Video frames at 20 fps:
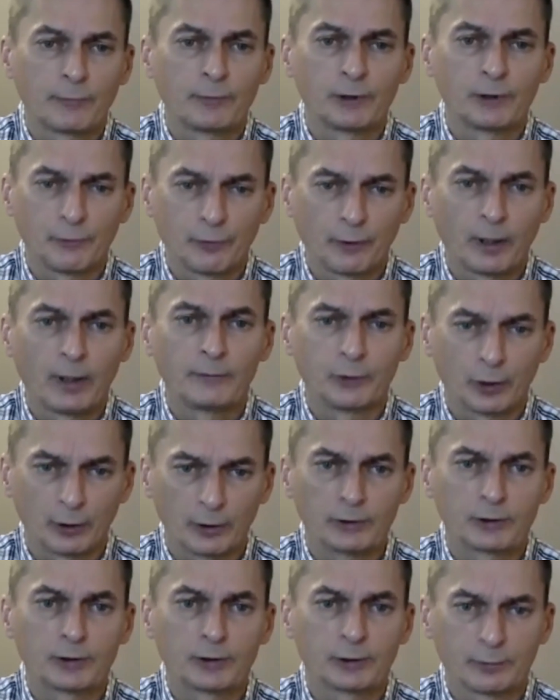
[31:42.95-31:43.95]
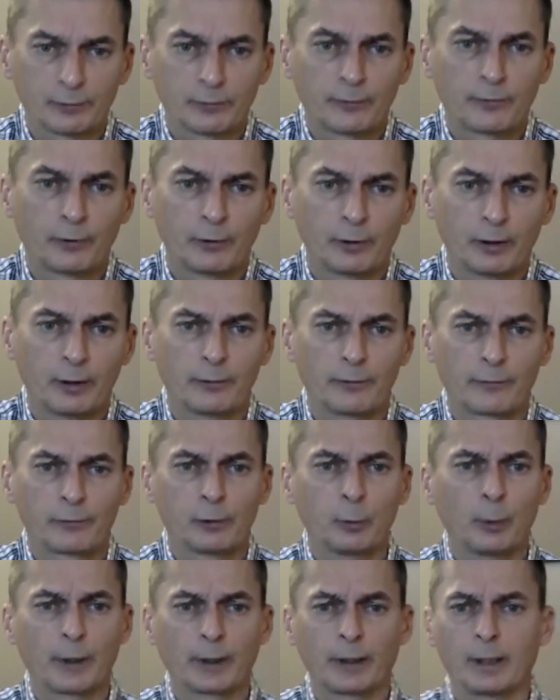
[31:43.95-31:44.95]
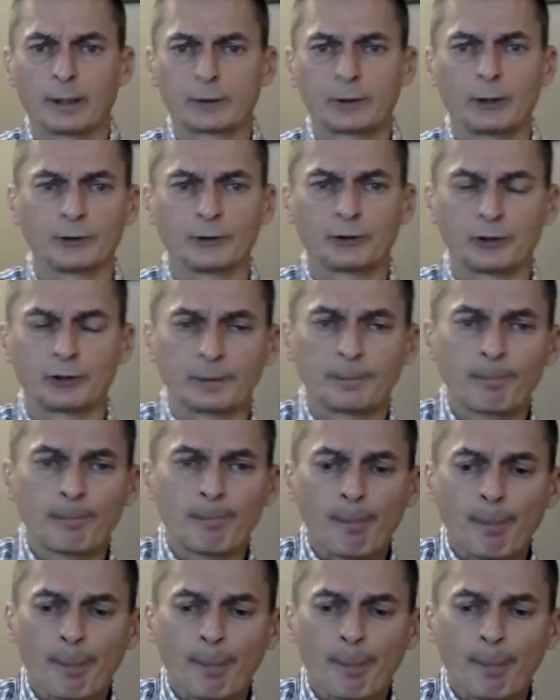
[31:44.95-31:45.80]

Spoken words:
$75 for a 1 hour concert.